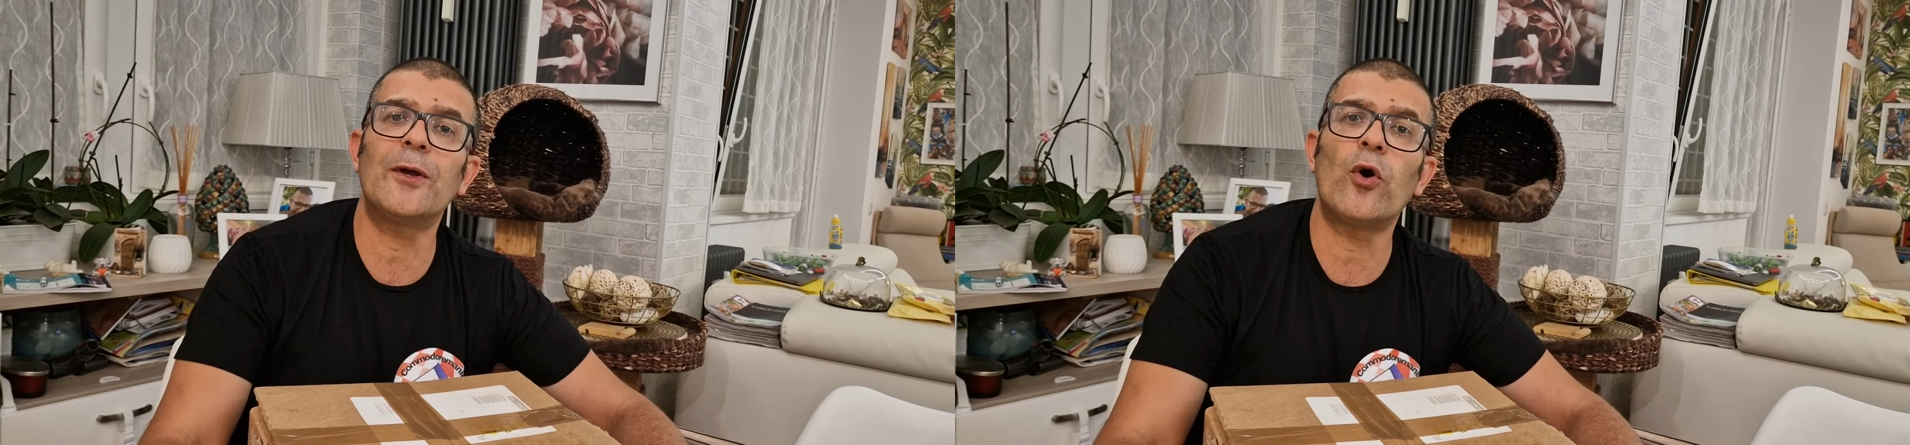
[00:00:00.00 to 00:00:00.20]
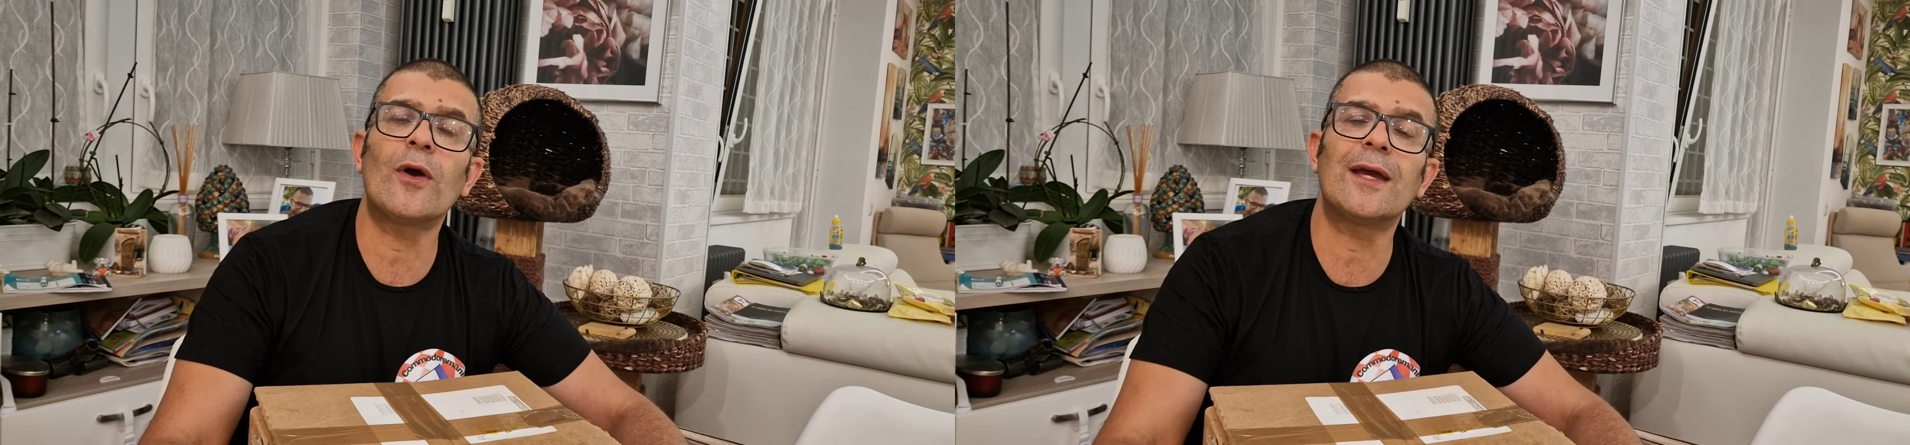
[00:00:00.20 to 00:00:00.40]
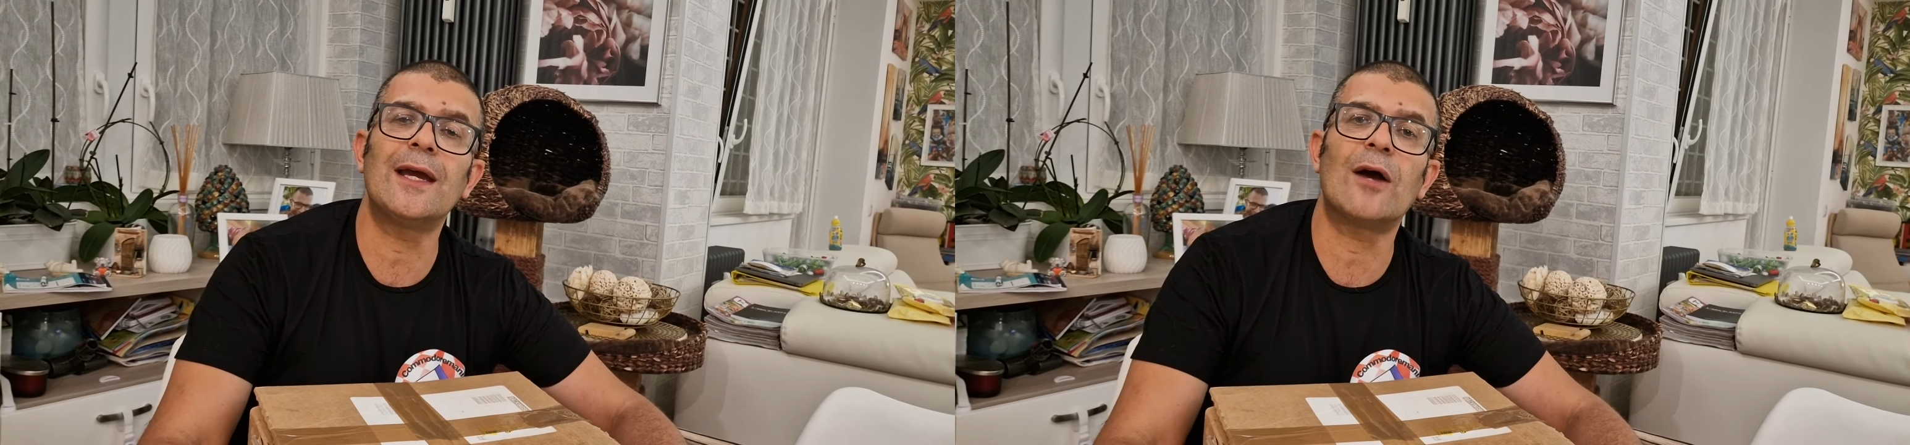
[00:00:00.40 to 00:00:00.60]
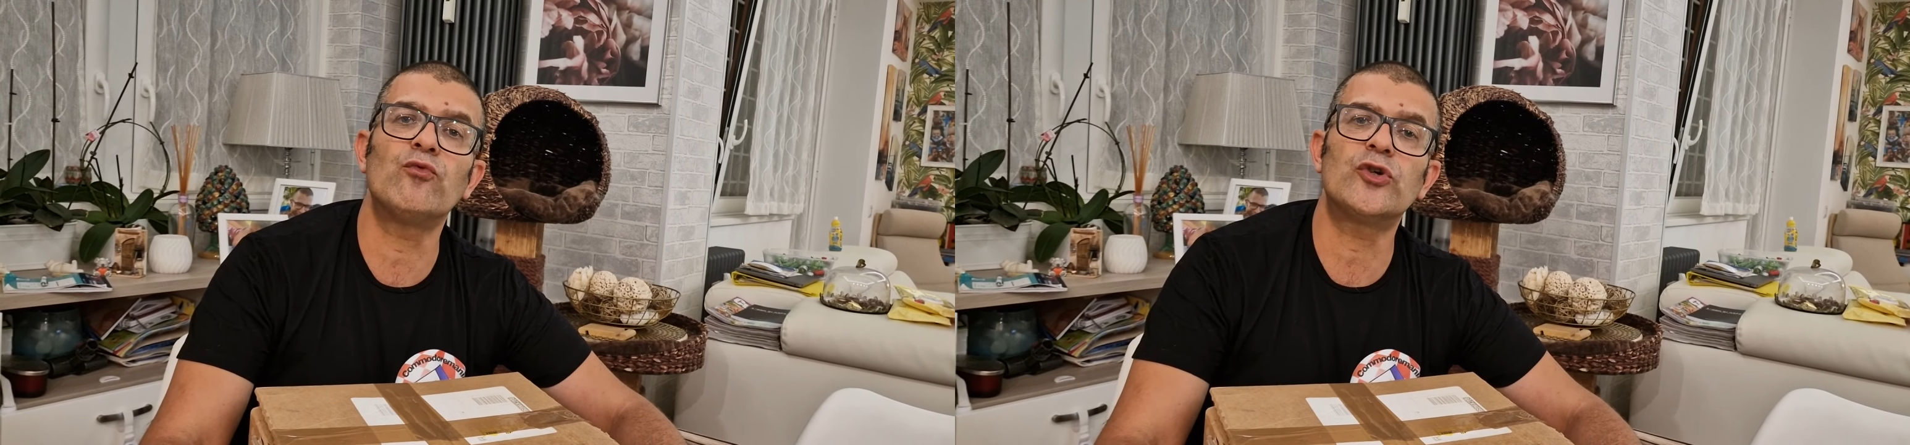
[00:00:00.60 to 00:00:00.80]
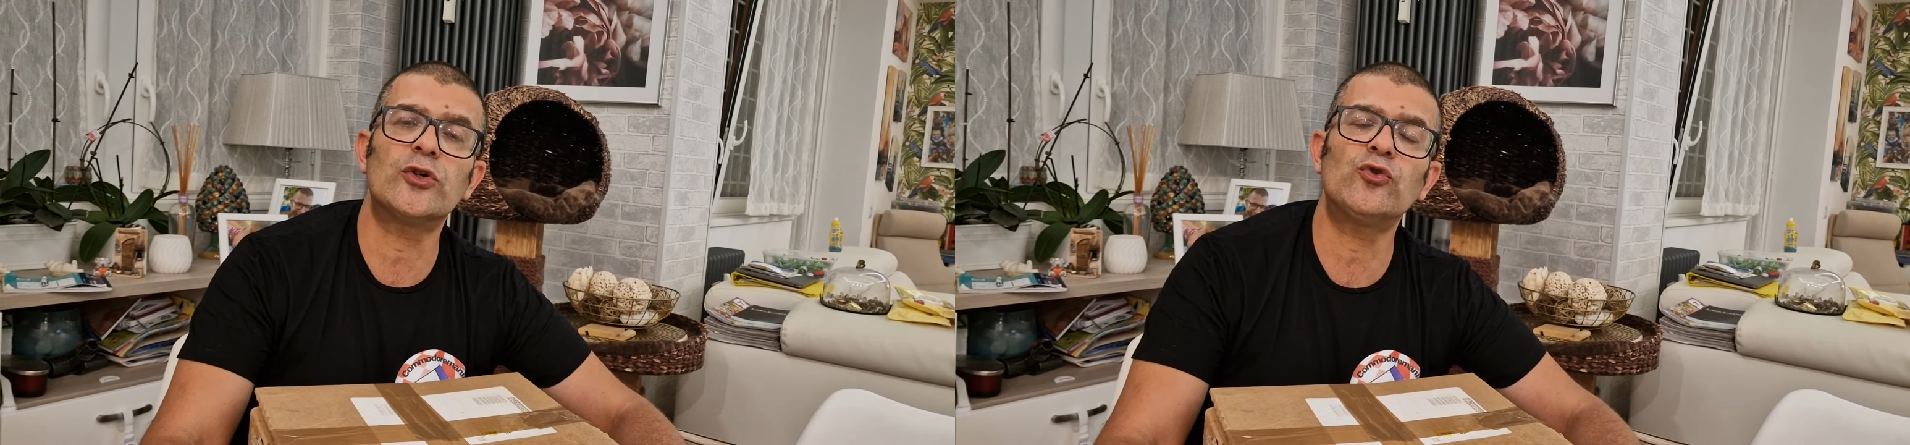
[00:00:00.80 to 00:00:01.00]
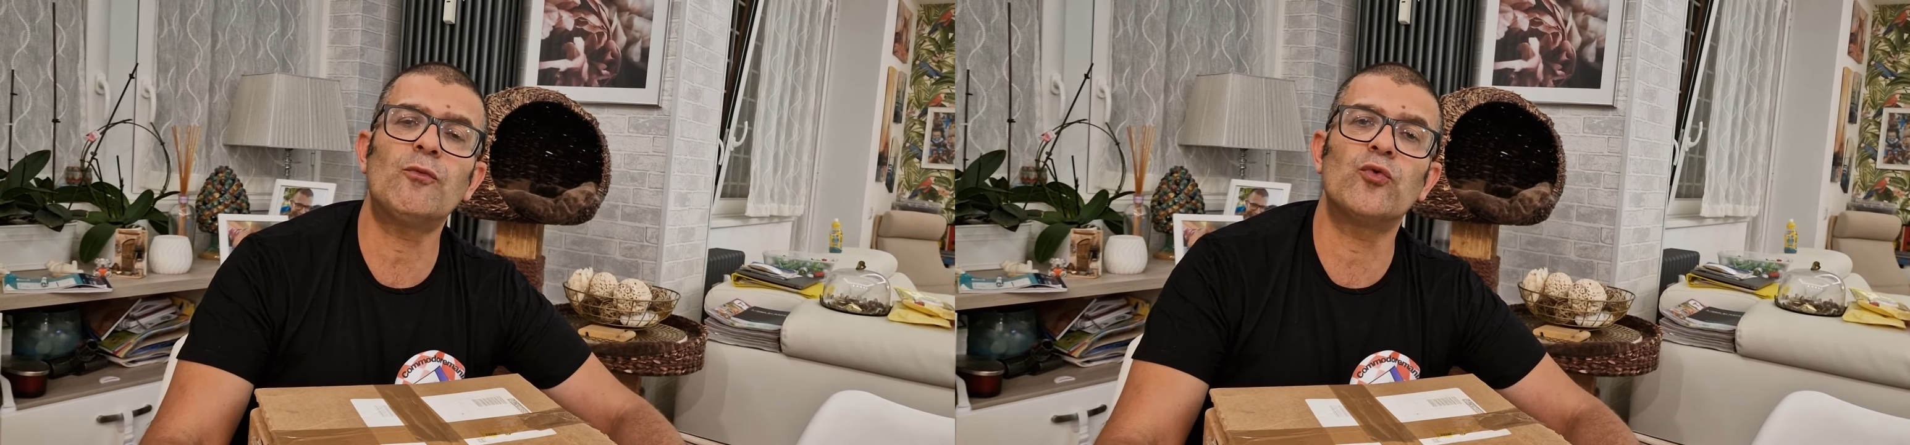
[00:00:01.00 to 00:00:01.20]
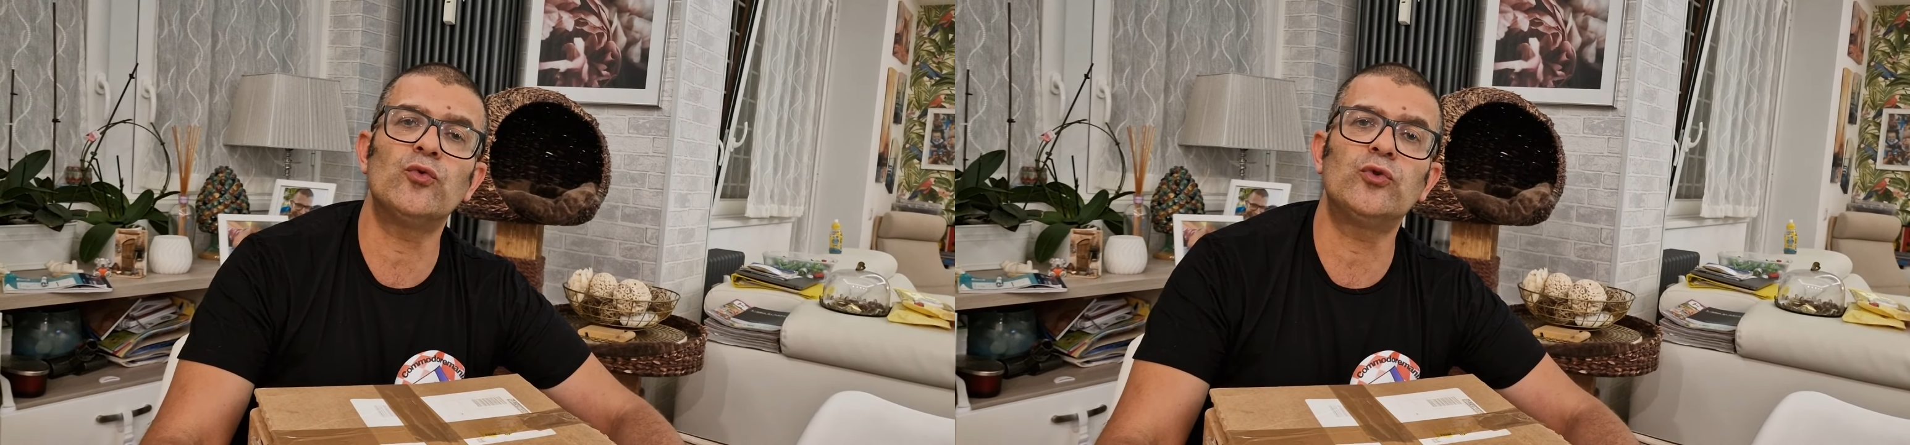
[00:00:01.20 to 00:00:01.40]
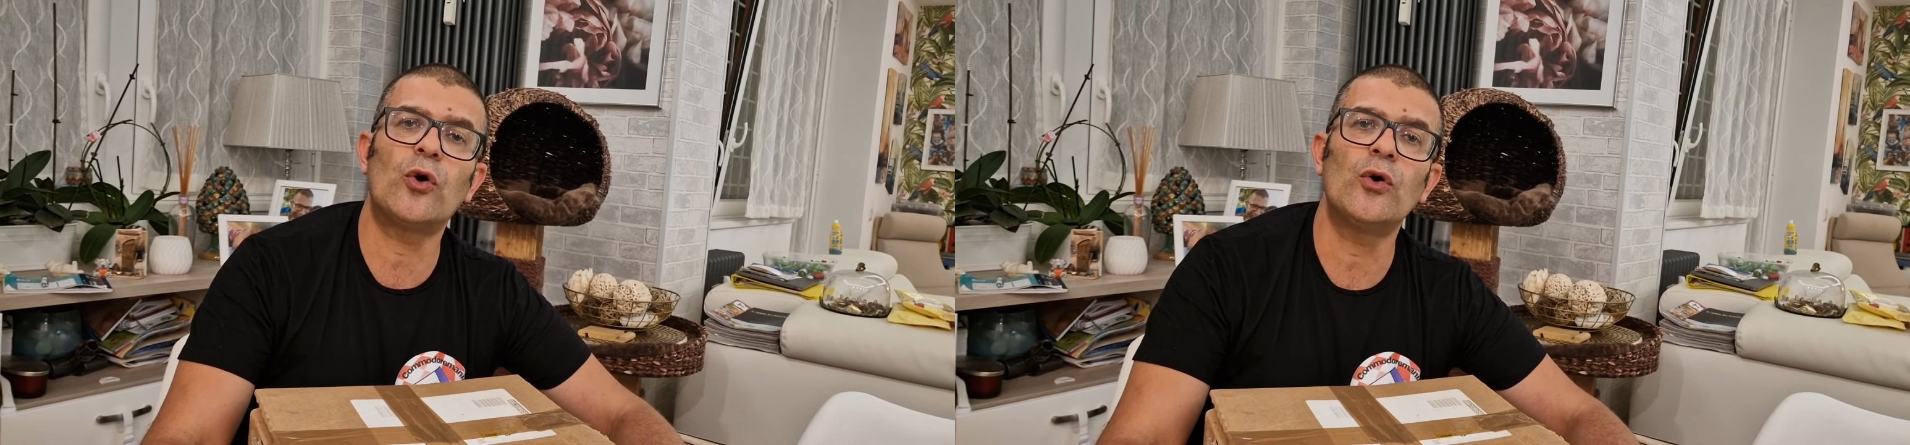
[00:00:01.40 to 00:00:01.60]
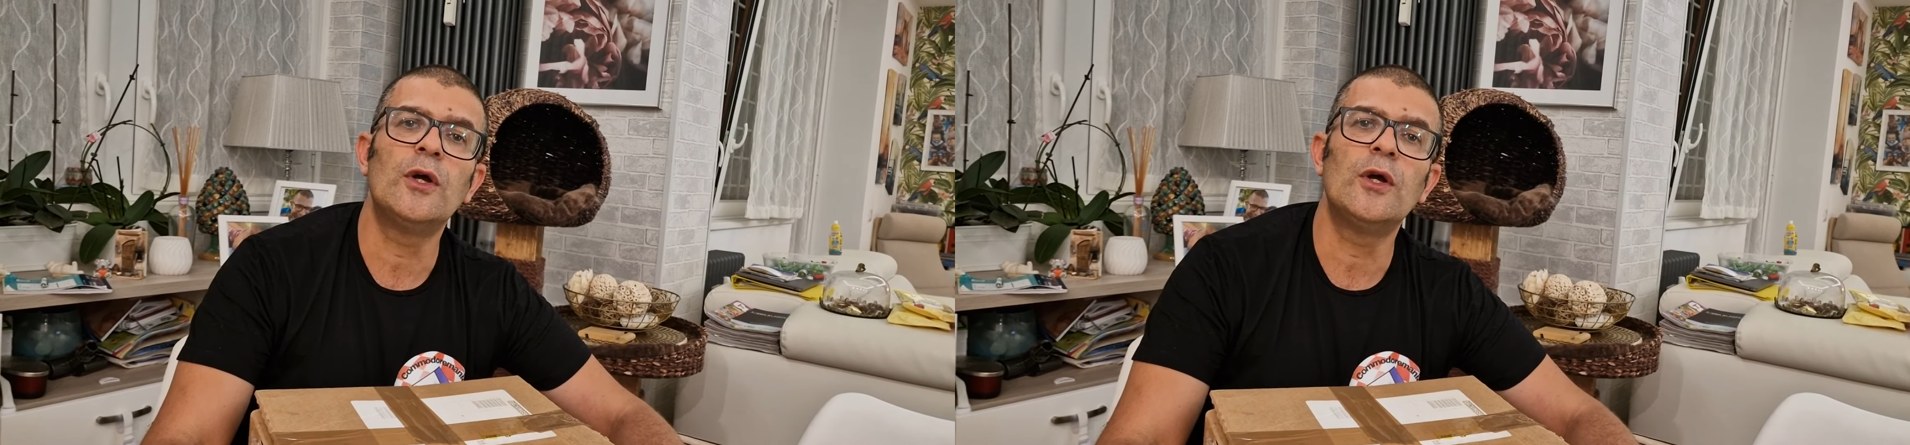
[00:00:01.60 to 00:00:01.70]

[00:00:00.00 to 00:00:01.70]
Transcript: that at some point Commodore